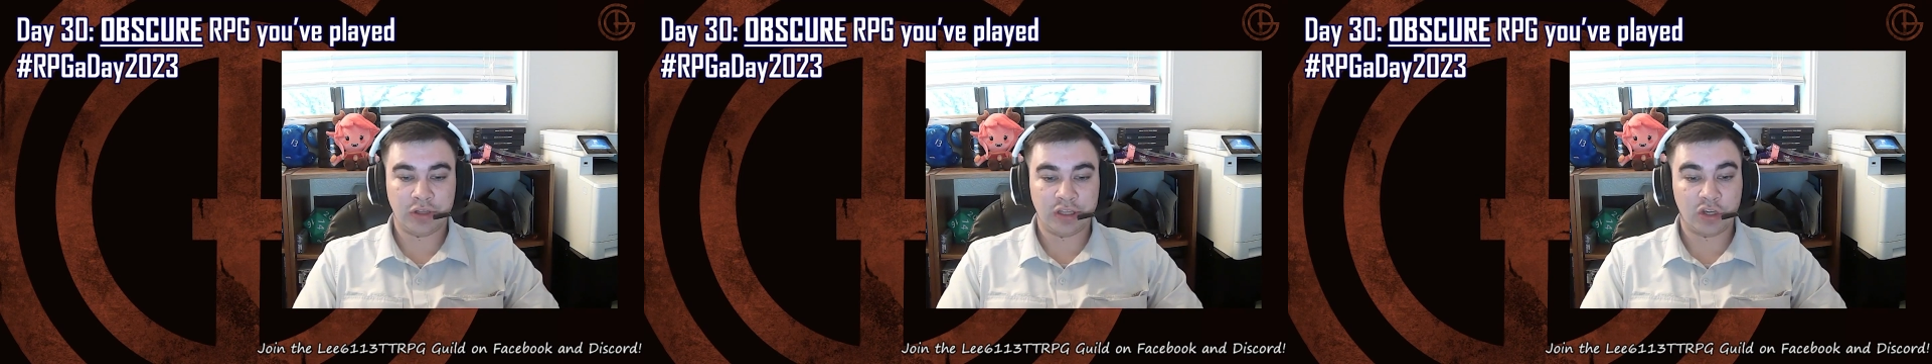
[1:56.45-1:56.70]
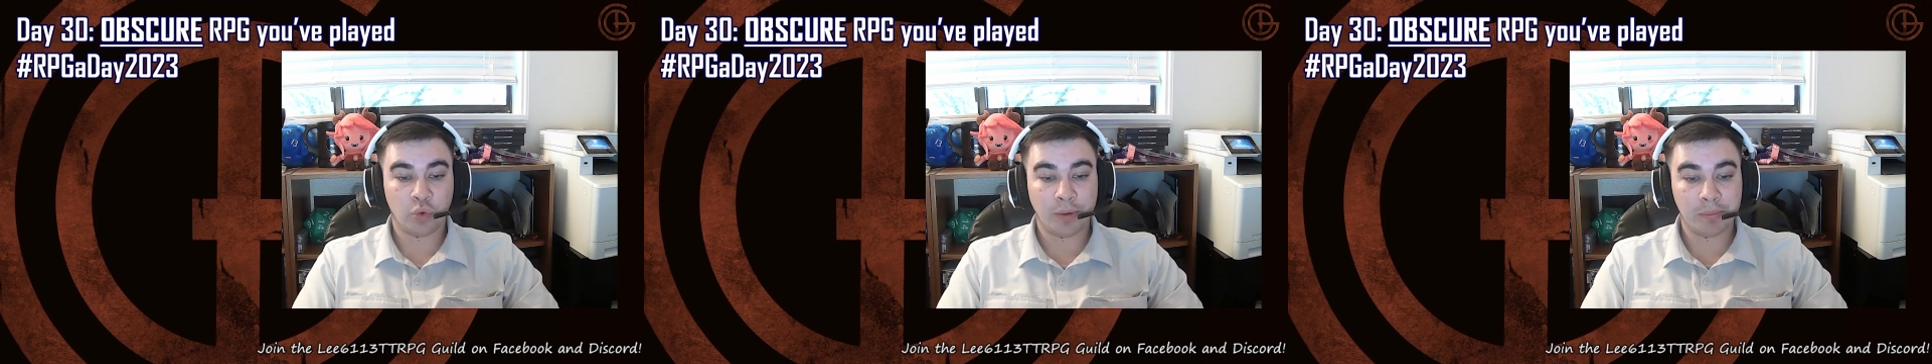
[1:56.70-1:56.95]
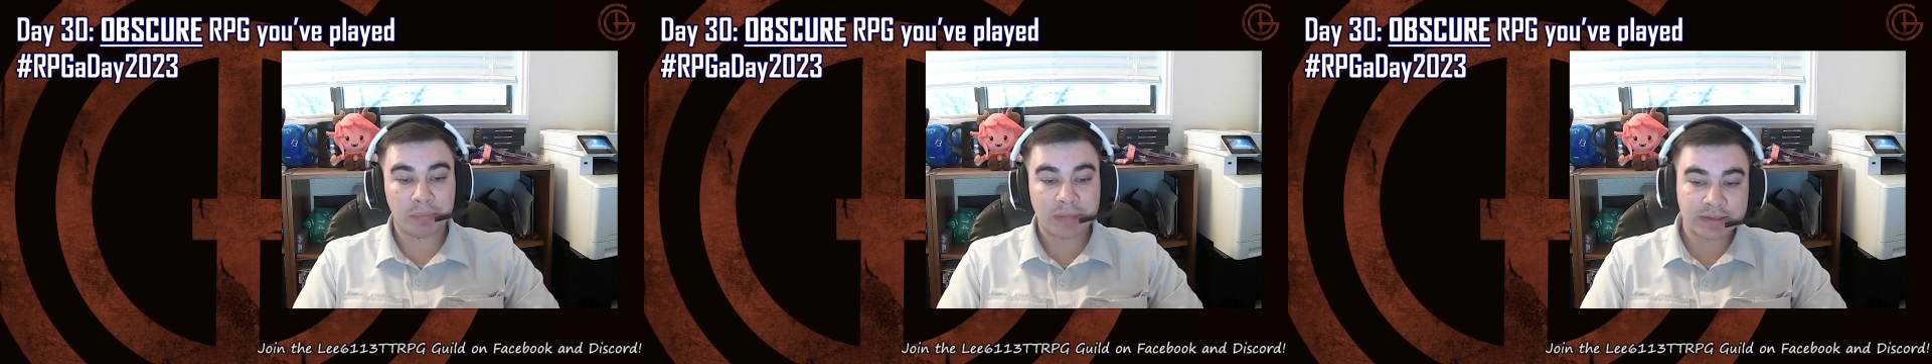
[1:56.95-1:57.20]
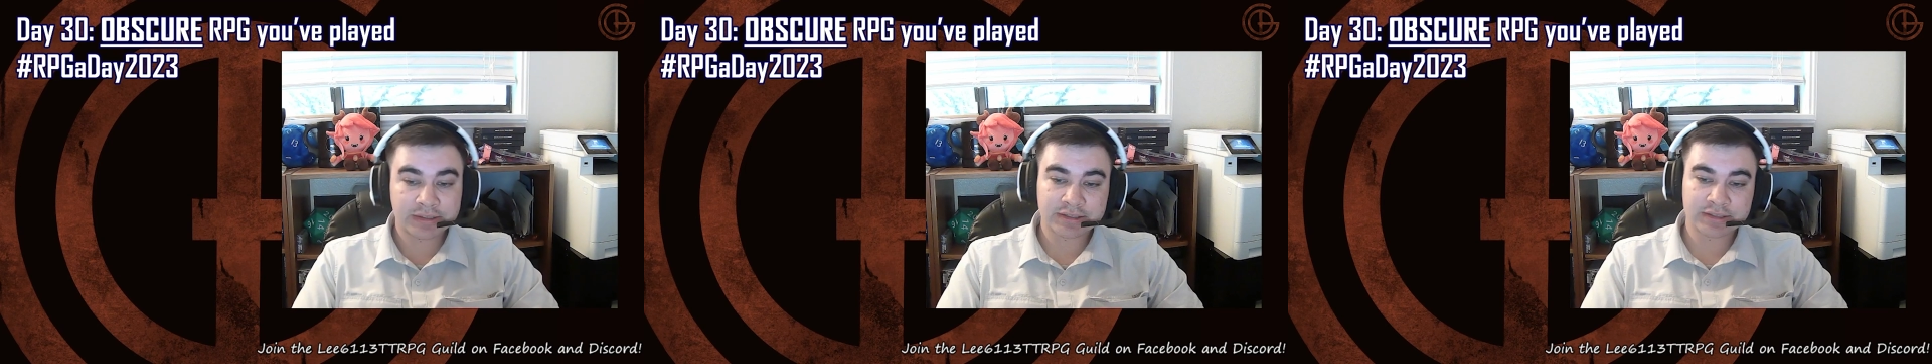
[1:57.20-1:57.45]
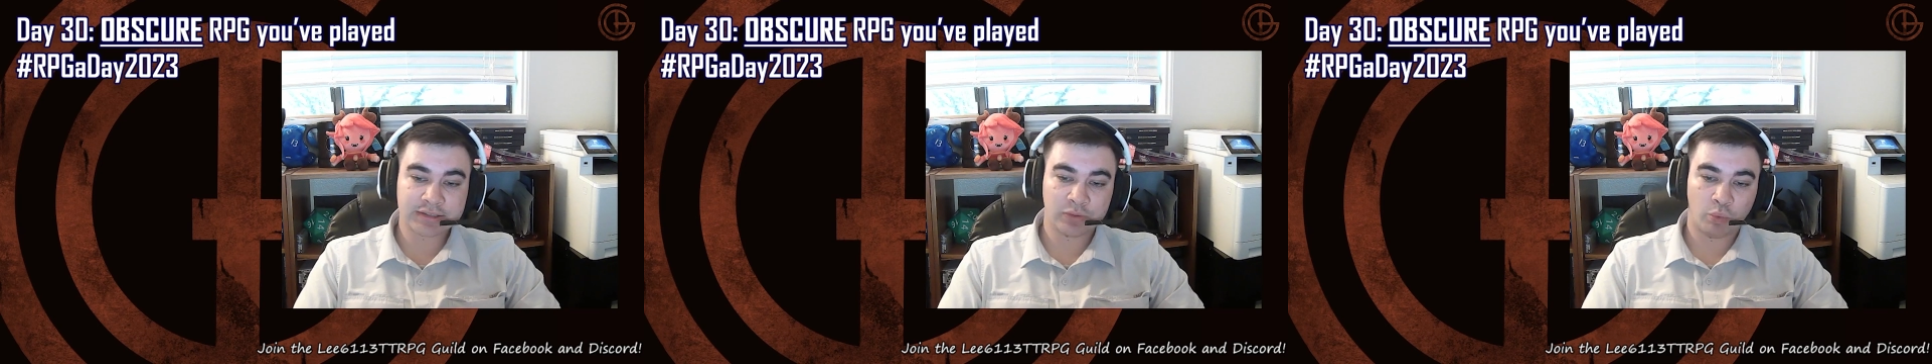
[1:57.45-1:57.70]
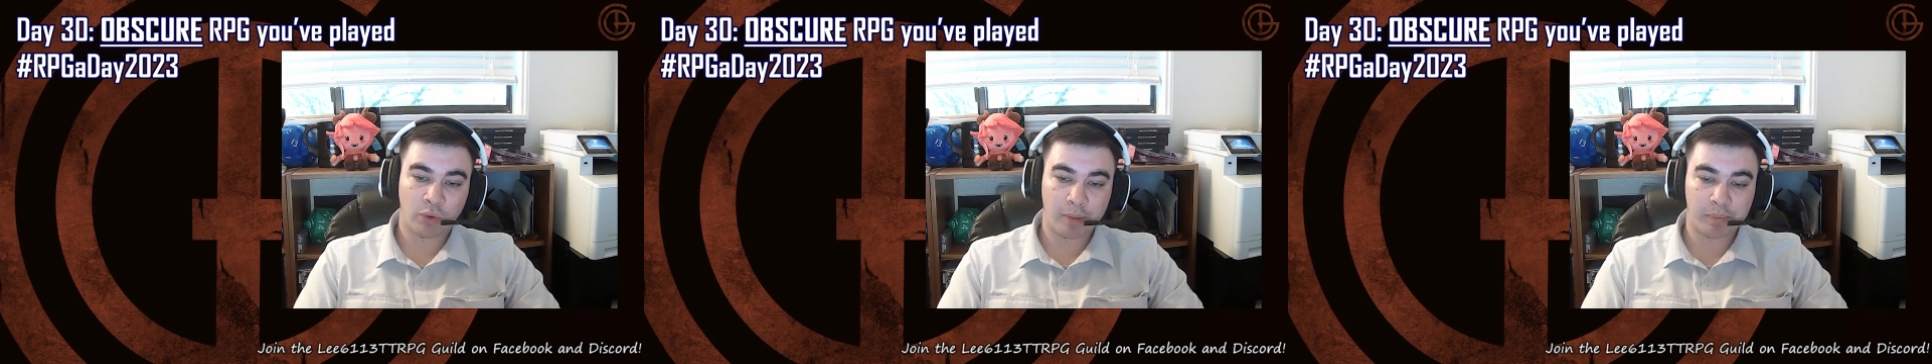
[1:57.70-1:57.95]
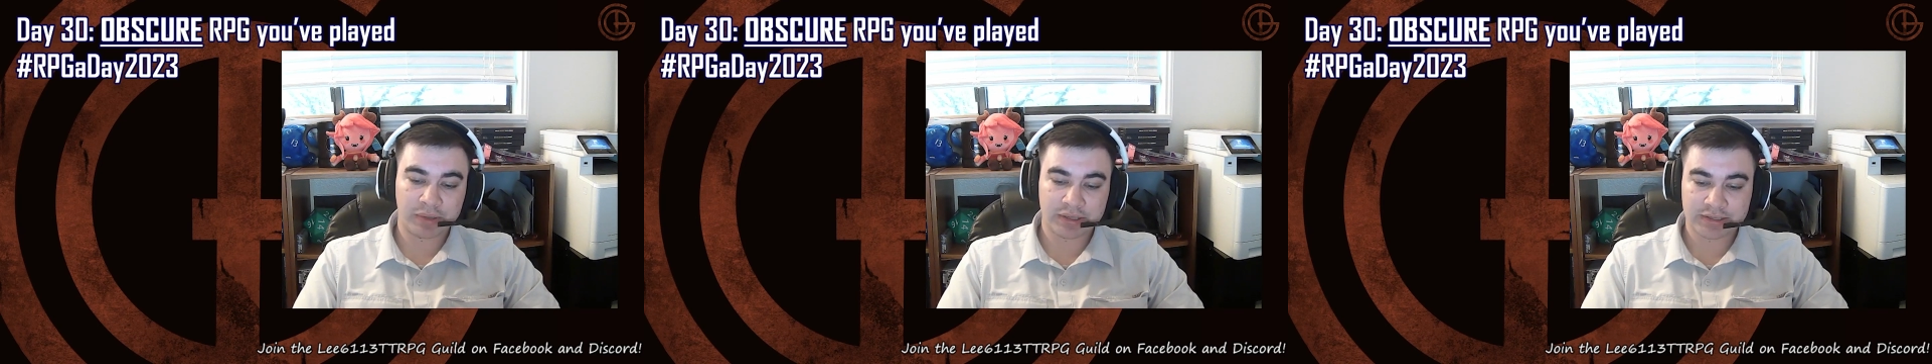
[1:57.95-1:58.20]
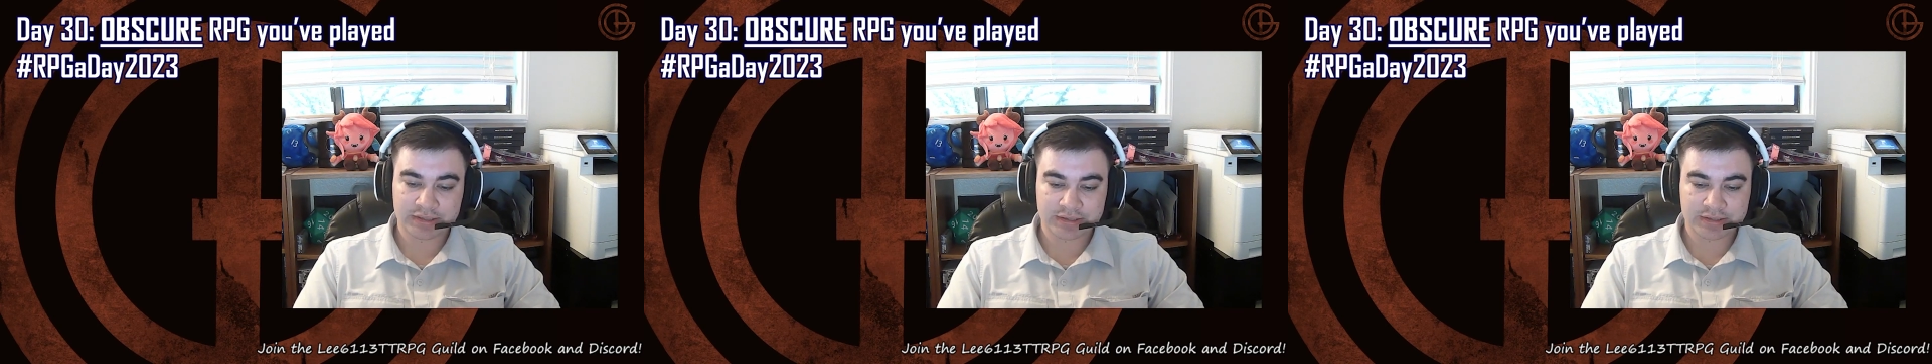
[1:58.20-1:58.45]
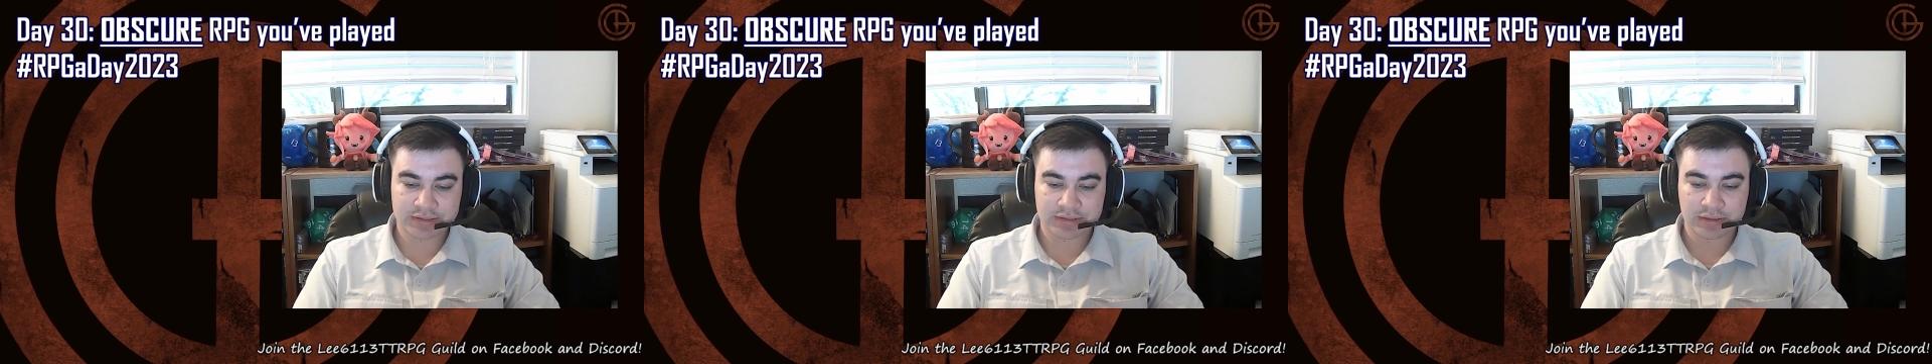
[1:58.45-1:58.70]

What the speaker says: equipment, weapons.